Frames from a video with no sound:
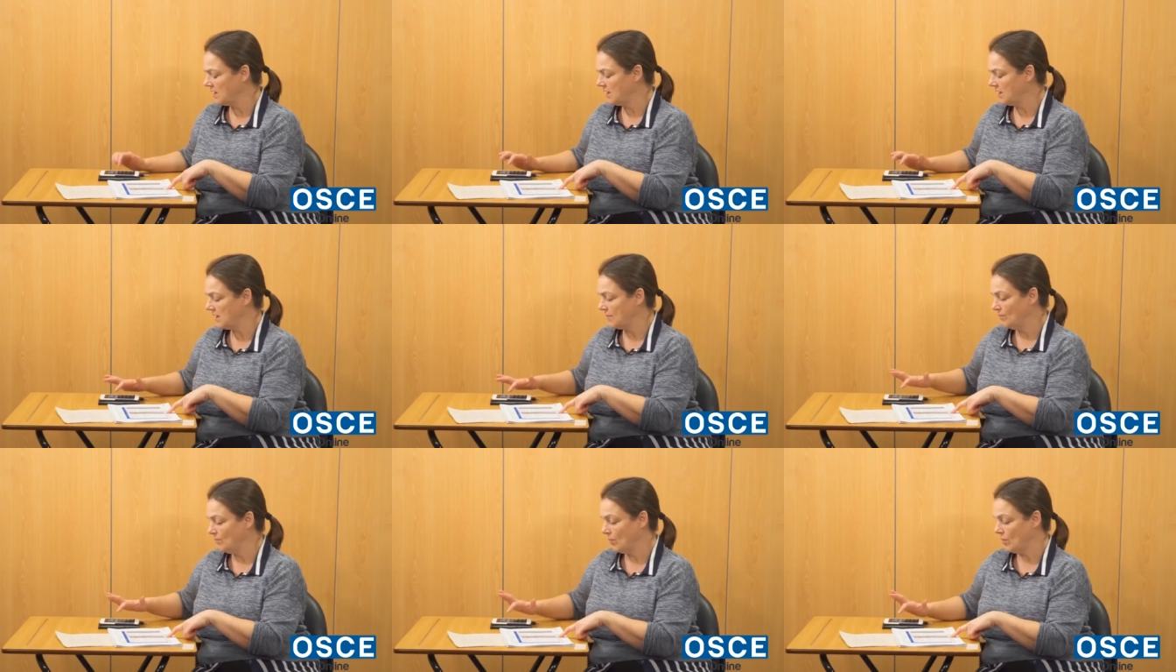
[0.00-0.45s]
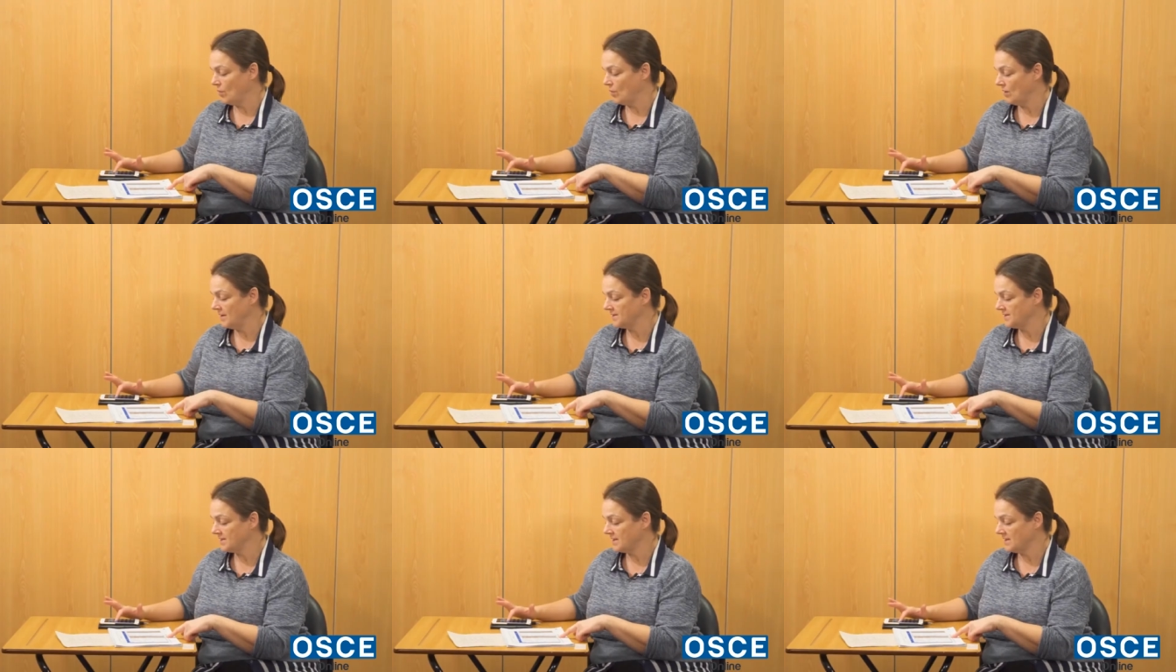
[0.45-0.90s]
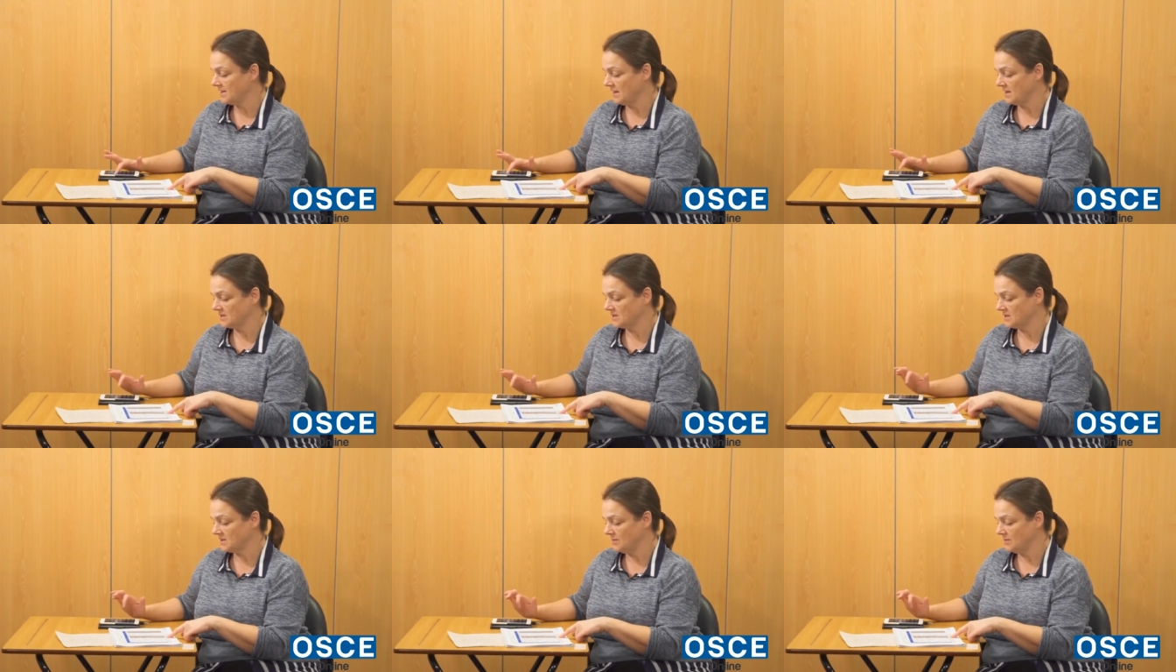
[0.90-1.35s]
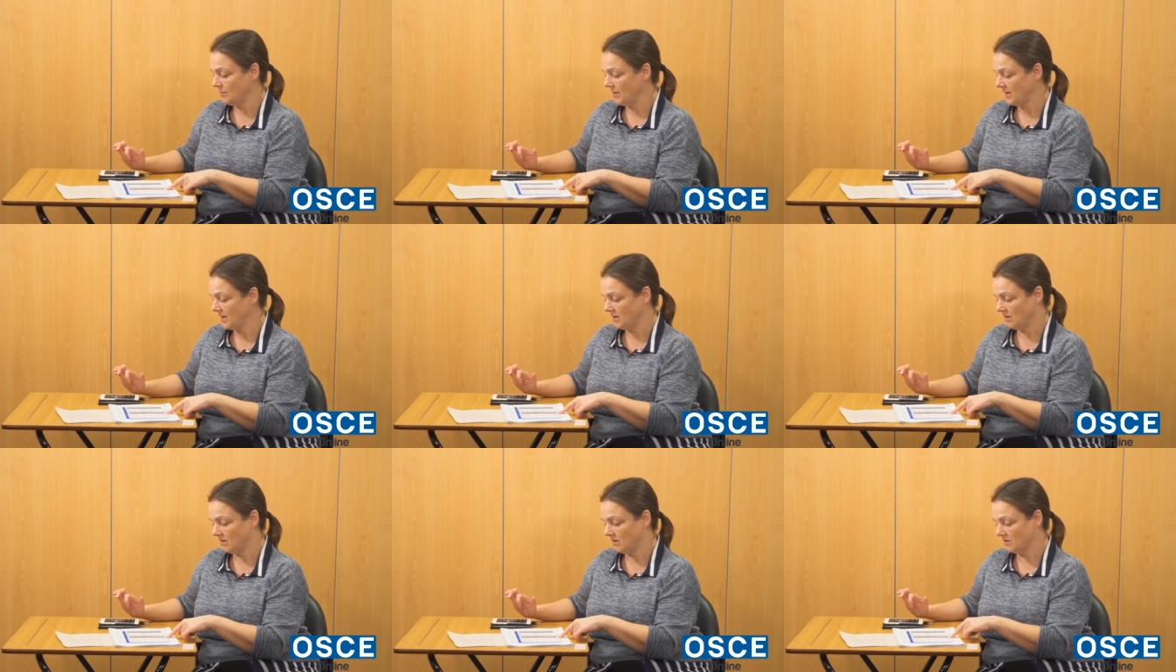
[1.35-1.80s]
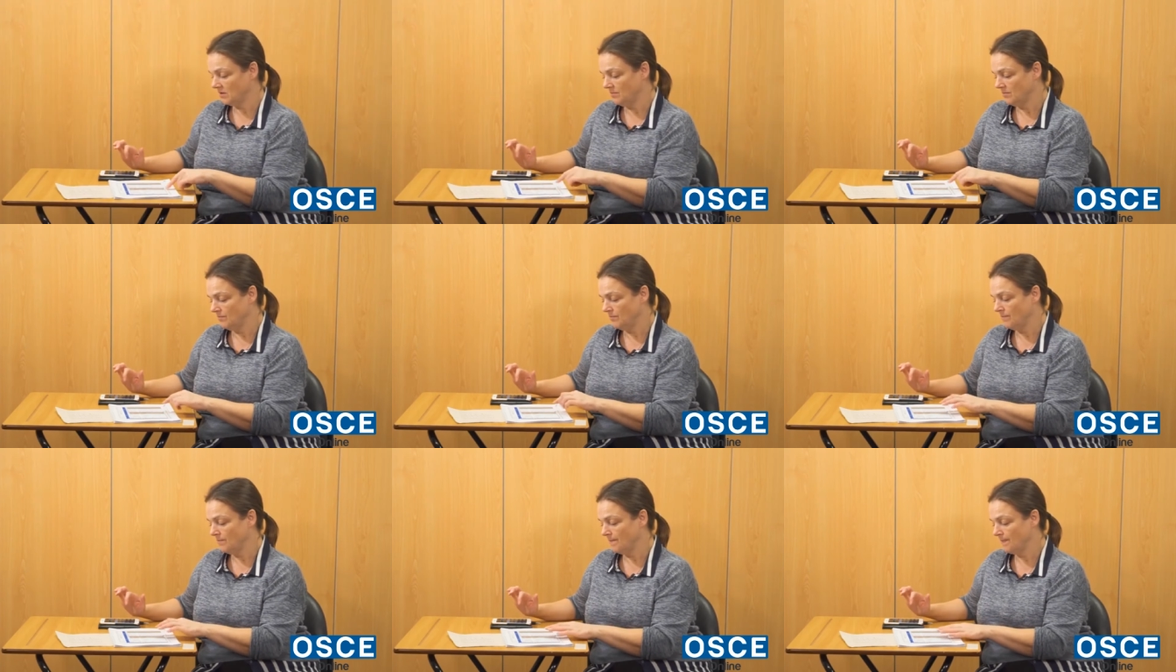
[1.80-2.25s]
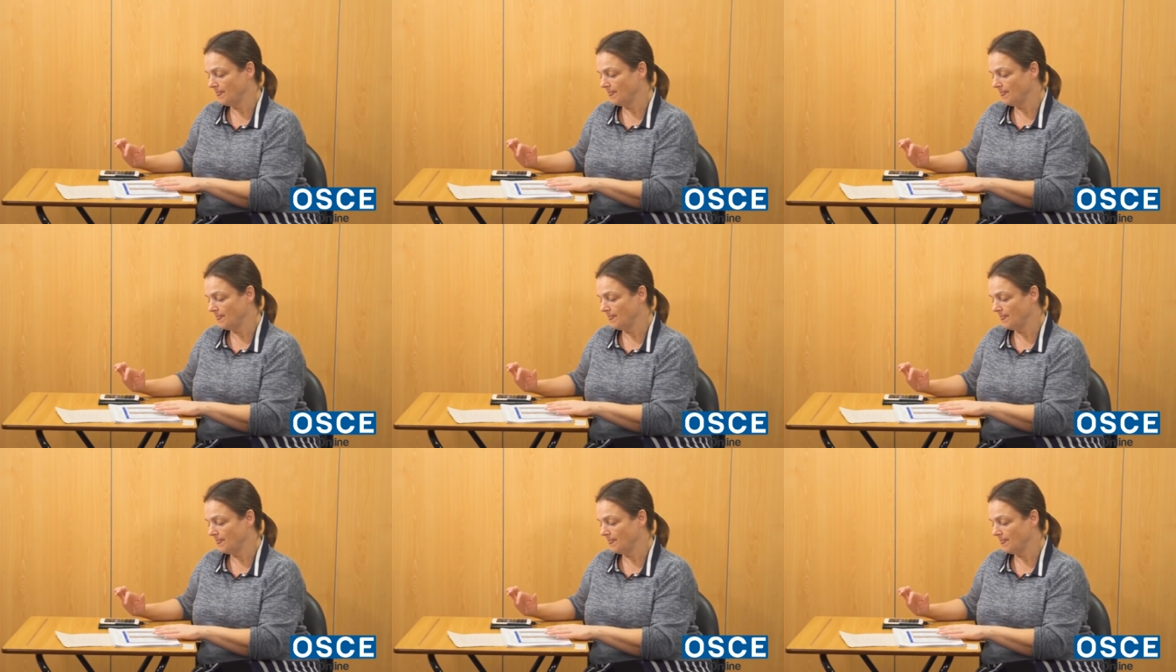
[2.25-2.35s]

input as I had in the pink column.